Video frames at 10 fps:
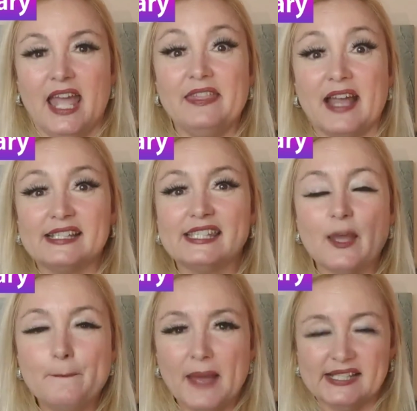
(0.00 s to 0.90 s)
And that's
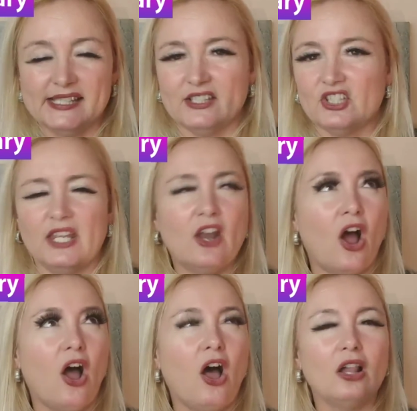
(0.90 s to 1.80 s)
the message
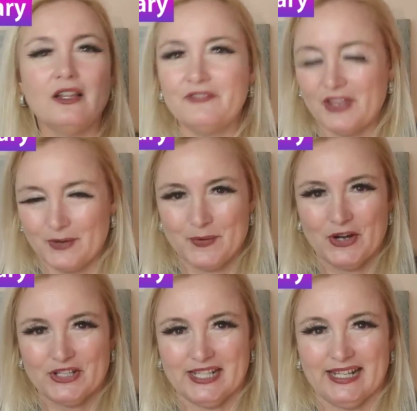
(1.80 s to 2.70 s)
in all of their
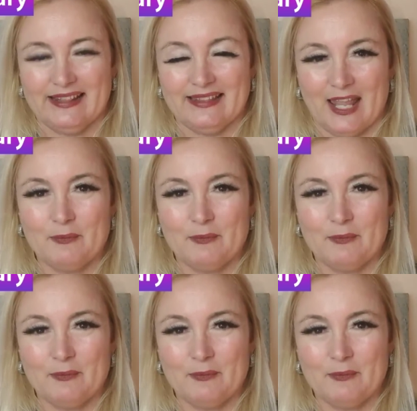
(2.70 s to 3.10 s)
marketing that